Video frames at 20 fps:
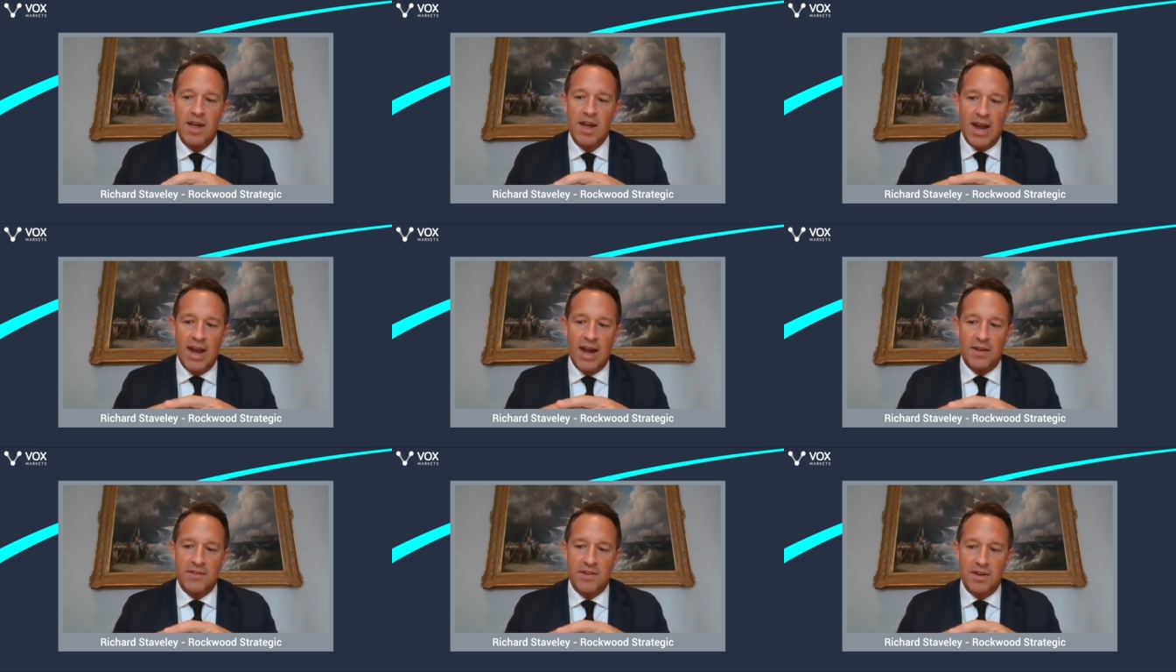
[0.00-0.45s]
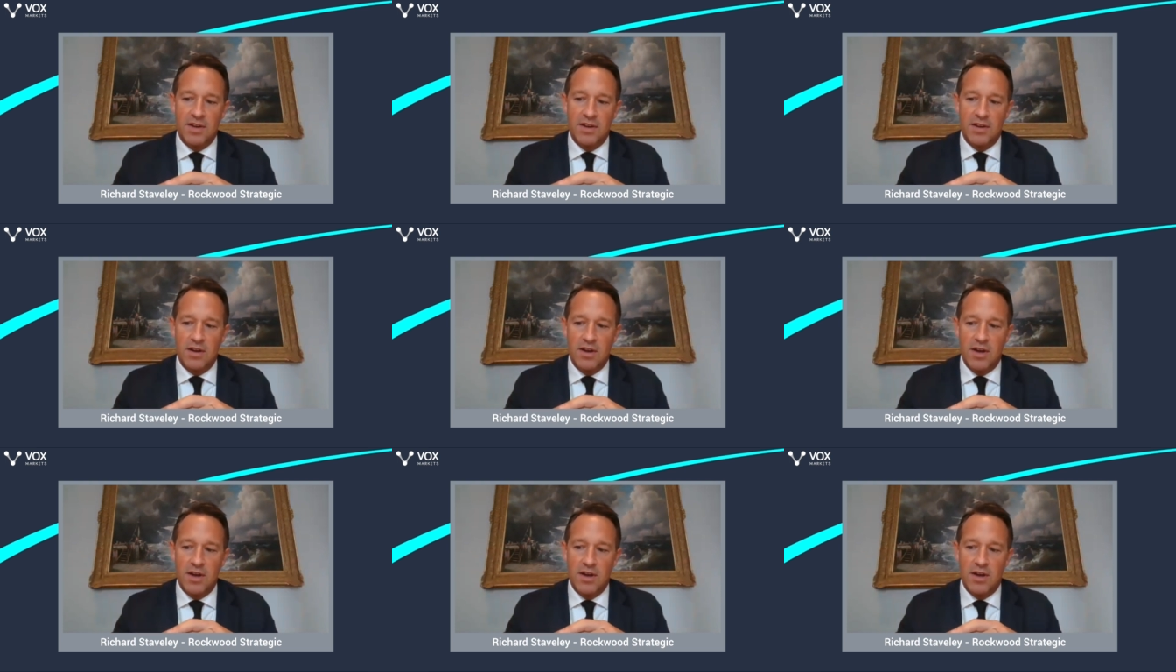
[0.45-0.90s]

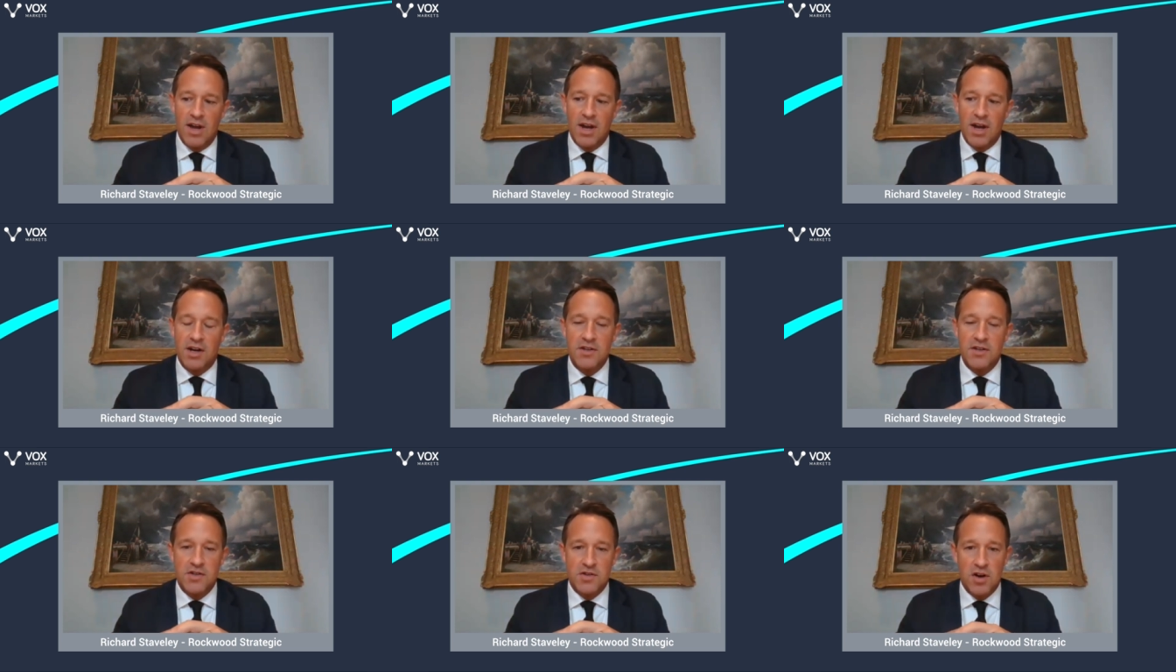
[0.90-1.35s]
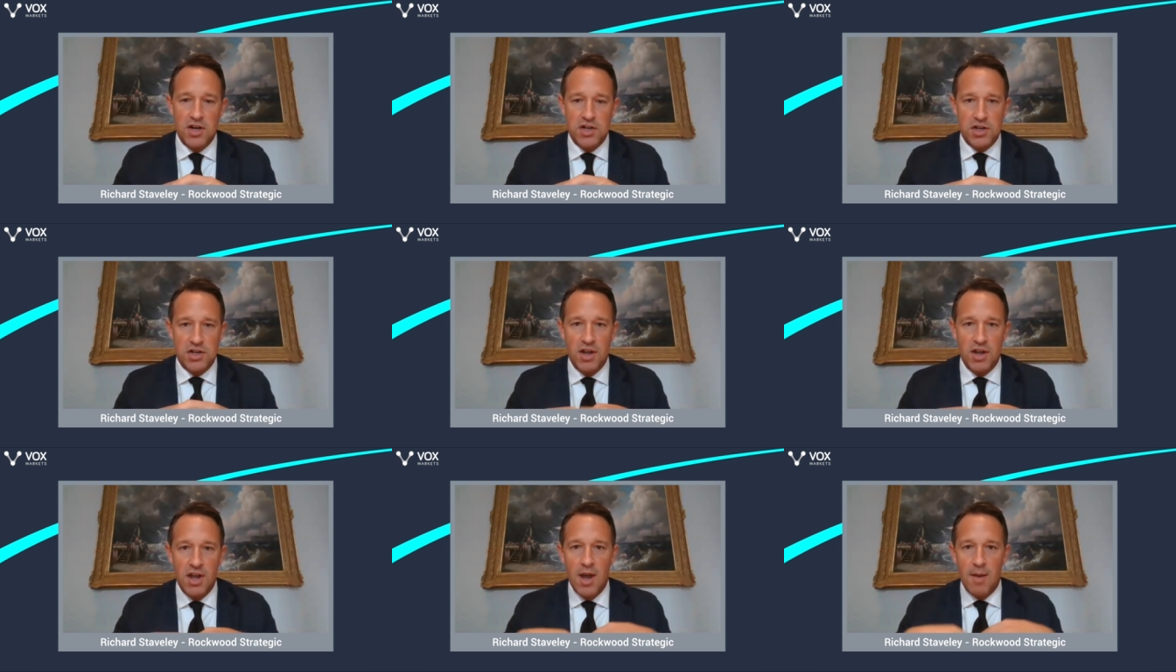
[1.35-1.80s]
housing and
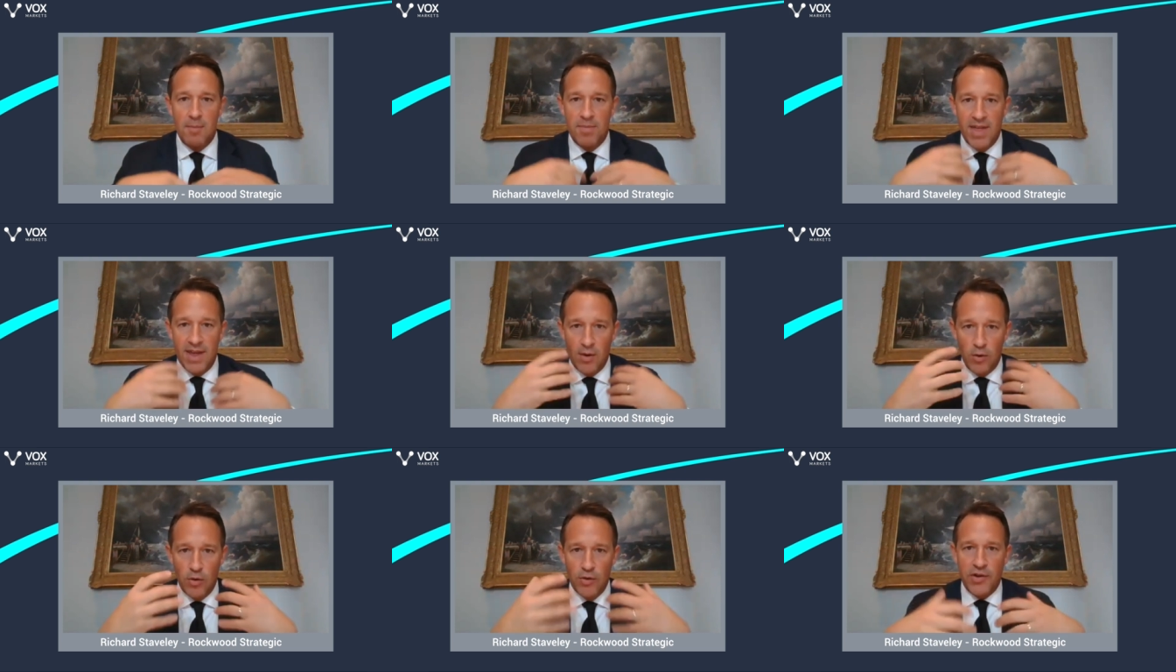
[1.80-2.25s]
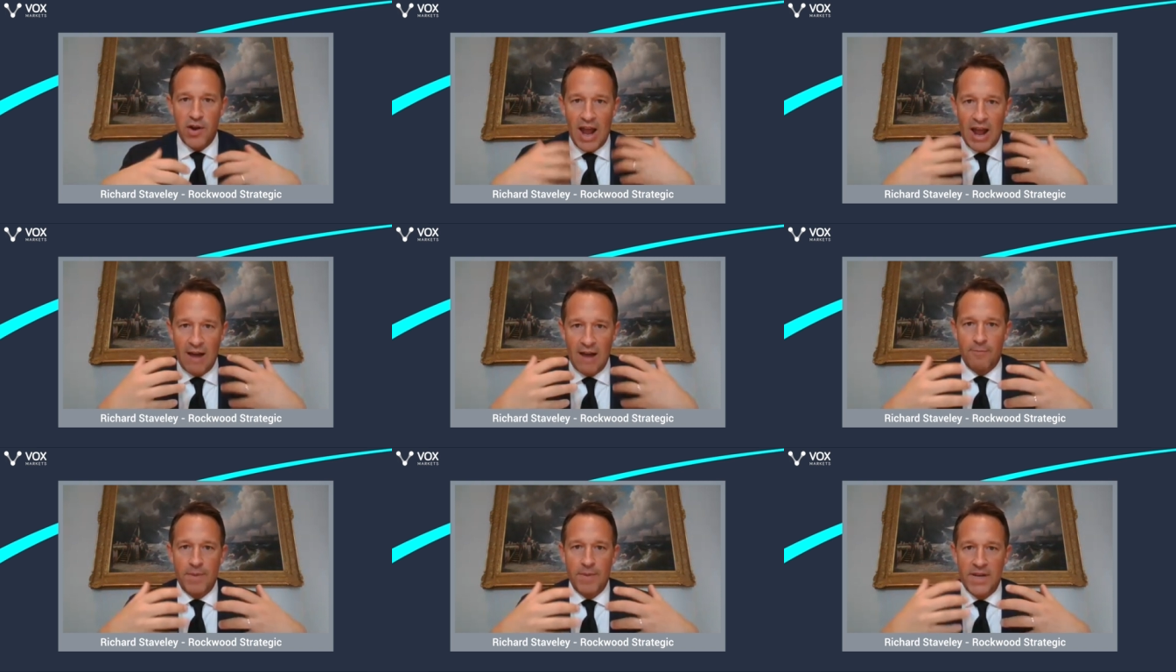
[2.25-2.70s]
construction. But they also
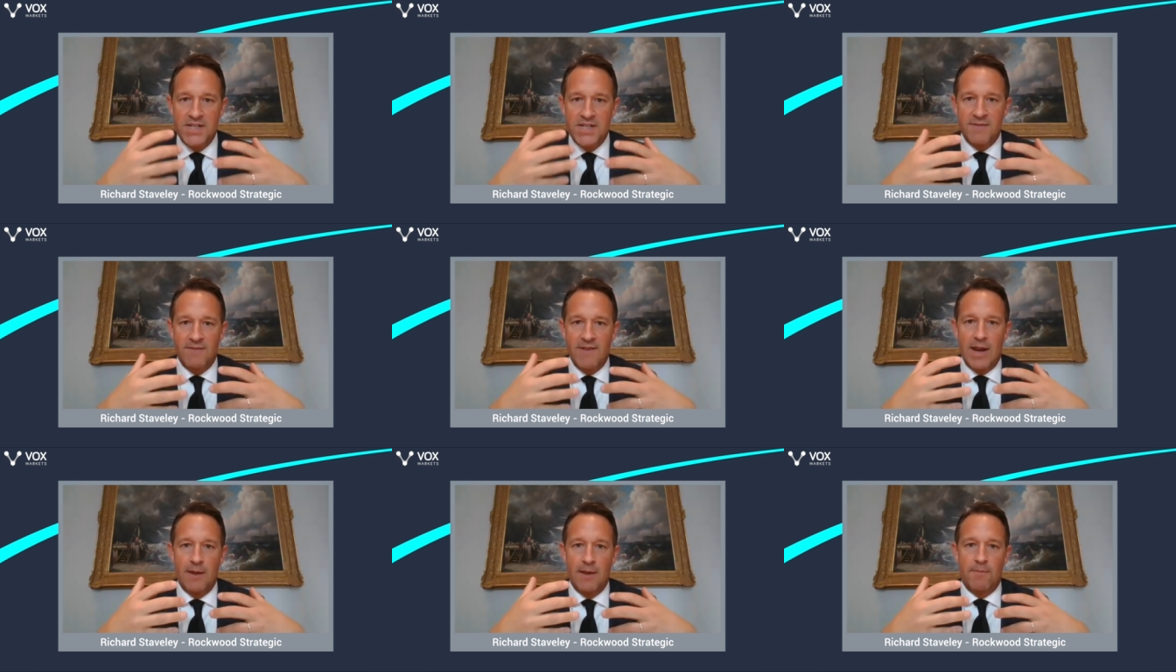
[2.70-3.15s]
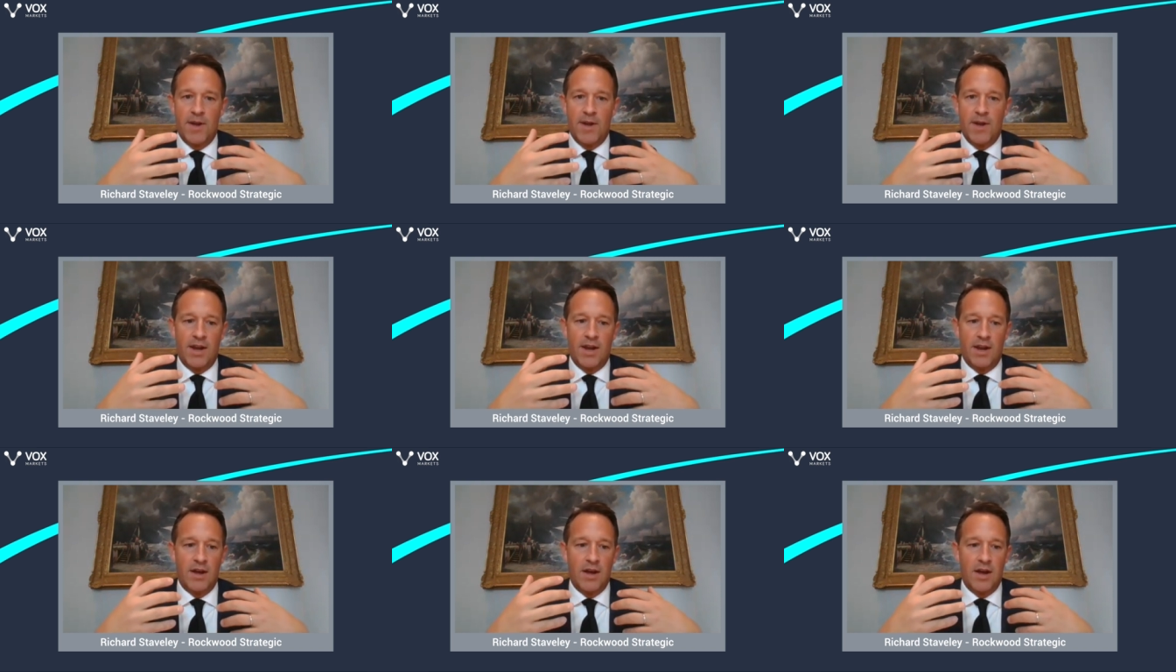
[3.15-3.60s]
have been
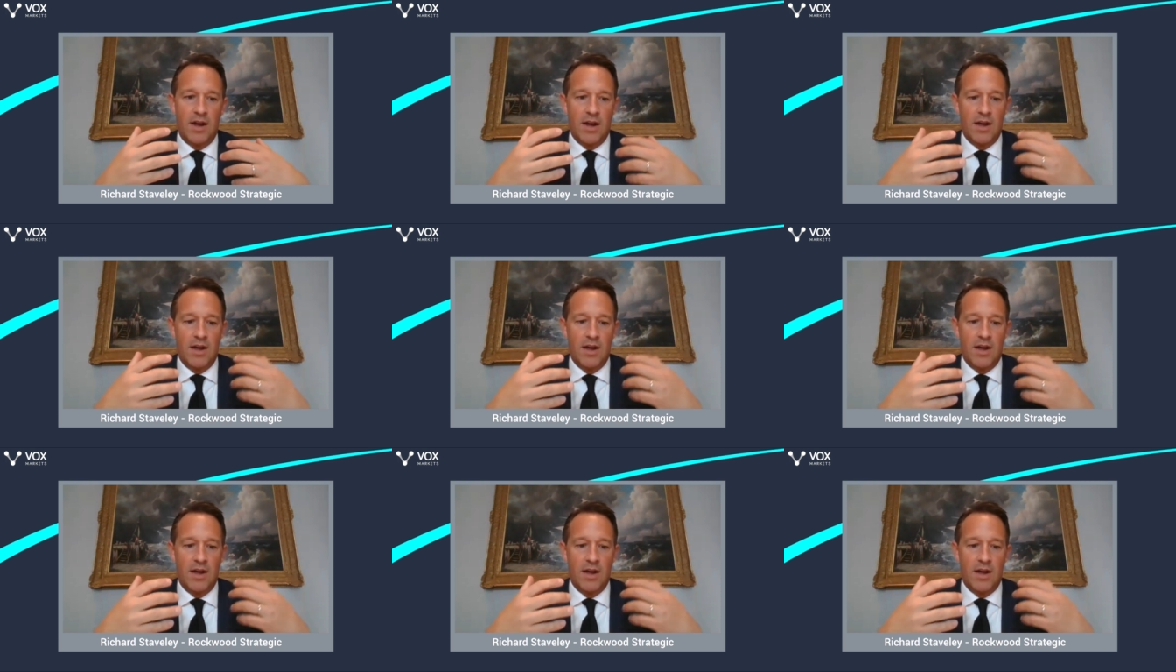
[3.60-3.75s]
developing